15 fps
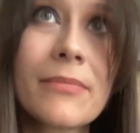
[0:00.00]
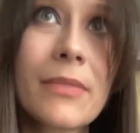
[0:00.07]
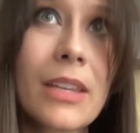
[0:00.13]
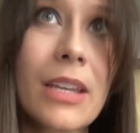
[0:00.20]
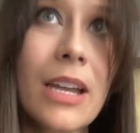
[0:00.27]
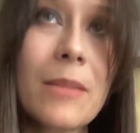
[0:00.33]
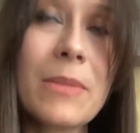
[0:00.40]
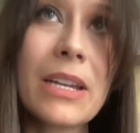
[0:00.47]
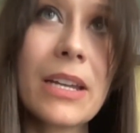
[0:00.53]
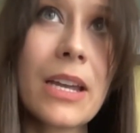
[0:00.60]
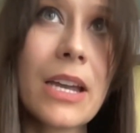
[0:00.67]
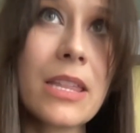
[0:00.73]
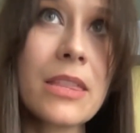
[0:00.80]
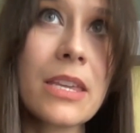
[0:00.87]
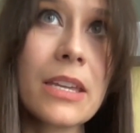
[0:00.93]
I mean,
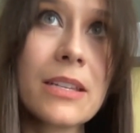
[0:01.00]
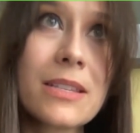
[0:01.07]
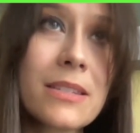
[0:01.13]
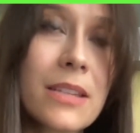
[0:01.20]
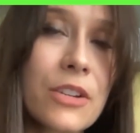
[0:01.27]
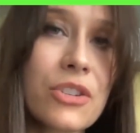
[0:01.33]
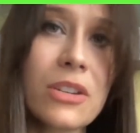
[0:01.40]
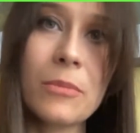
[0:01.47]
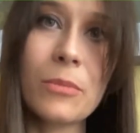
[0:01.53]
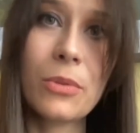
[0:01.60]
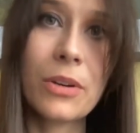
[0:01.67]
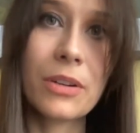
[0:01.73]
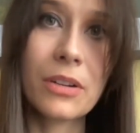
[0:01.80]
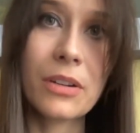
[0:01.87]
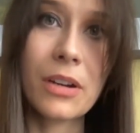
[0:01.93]
I think it's such an
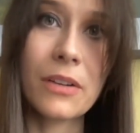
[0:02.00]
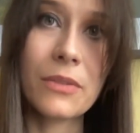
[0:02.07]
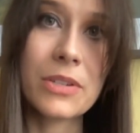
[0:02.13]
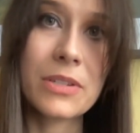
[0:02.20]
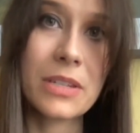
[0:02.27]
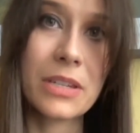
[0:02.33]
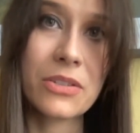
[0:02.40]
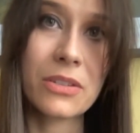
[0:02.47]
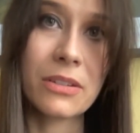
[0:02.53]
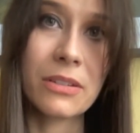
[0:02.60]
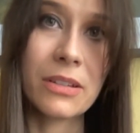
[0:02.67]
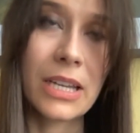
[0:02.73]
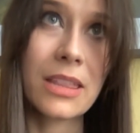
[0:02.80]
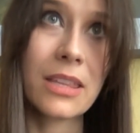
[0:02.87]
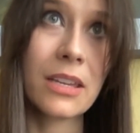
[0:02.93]
important conversation.
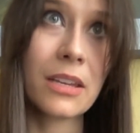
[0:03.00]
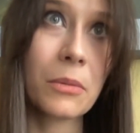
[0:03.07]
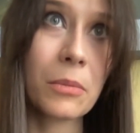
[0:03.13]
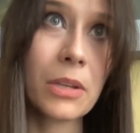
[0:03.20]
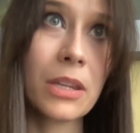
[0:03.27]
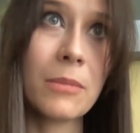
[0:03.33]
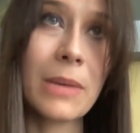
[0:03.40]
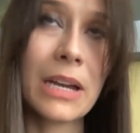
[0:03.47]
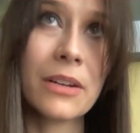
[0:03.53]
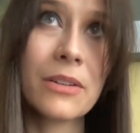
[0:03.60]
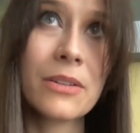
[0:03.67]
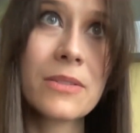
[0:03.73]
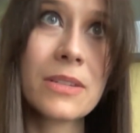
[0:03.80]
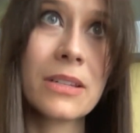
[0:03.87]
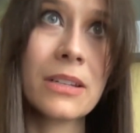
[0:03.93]
I think it really
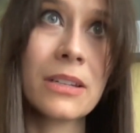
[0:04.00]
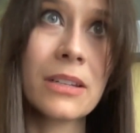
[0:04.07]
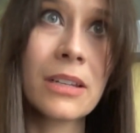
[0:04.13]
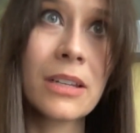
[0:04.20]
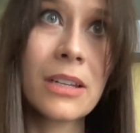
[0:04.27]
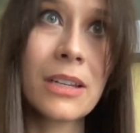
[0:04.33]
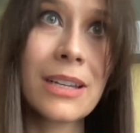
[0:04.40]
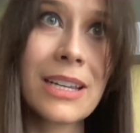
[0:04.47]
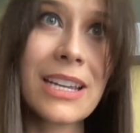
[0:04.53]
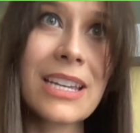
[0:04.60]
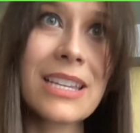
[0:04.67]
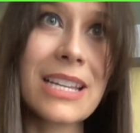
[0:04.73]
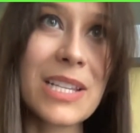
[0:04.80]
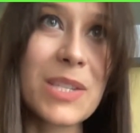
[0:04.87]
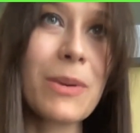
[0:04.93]
matters, and
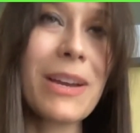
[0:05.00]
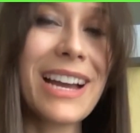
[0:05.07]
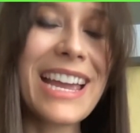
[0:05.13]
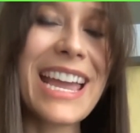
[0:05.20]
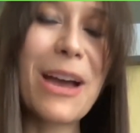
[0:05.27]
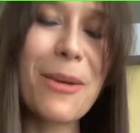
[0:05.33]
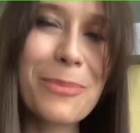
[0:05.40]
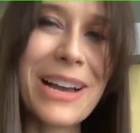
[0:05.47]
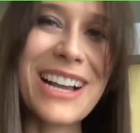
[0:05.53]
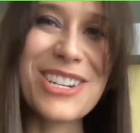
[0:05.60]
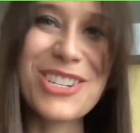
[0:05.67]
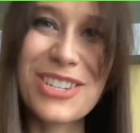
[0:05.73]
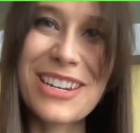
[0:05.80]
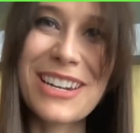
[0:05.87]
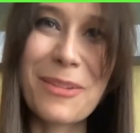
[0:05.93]
that's why I am
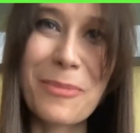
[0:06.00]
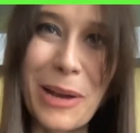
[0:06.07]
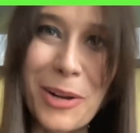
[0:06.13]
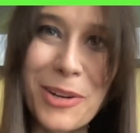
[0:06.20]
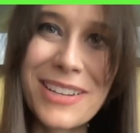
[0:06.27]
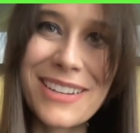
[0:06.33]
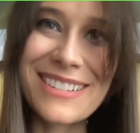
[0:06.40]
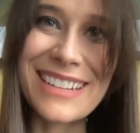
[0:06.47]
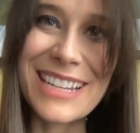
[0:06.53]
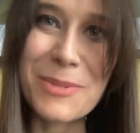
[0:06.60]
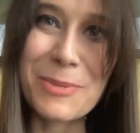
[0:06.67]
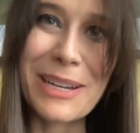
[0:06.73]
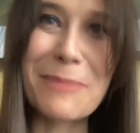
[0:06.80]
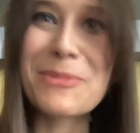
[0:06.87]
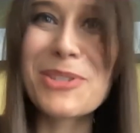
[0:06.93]
passionate about it, and that's
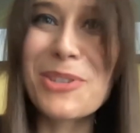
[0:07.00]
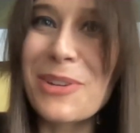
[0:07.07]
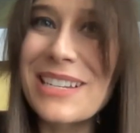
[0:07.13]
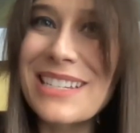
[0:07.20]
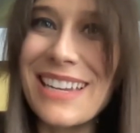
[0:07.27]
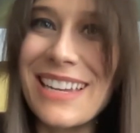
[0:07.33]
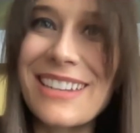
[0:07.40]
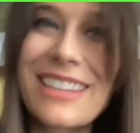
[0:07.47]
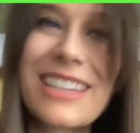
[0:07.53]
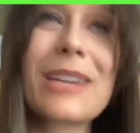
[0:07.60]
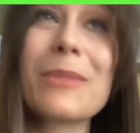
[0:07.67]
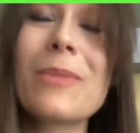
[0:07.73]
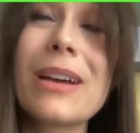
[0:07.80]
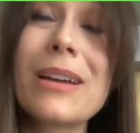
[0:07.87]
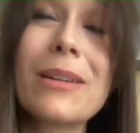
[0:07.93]
why I'm so excited. Like,
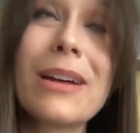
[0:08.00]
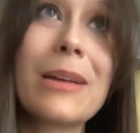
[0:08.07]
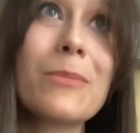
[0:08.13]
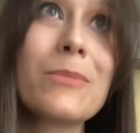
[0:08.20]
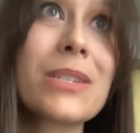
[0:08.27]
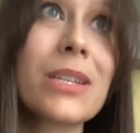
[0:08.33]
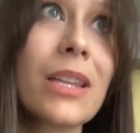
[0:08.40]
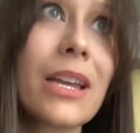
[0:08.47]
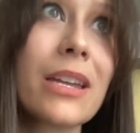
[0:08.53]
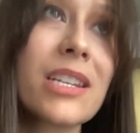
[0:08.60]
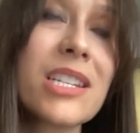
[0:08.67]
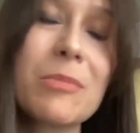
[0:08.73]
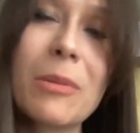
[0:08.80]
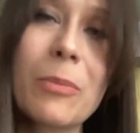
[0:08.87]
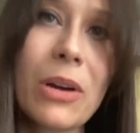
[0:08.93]
I'm delighted
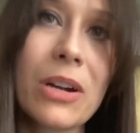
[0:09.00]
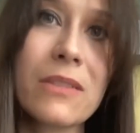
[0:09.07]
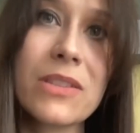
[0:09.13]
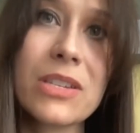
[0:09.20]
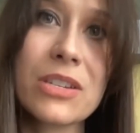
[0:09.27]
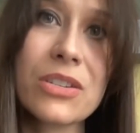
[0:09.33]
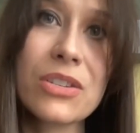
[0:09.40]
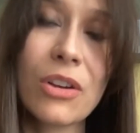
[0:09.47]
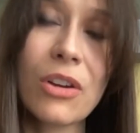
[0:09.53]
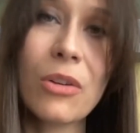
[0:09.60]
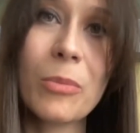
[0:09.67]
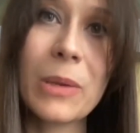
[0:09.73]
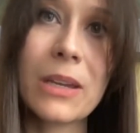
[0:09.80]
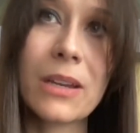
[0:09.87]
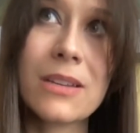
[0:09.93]
to be part of this show,
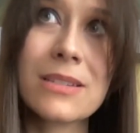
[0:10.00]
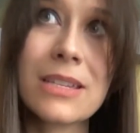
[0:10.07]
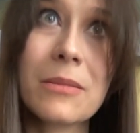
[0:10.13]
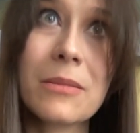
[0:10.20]
because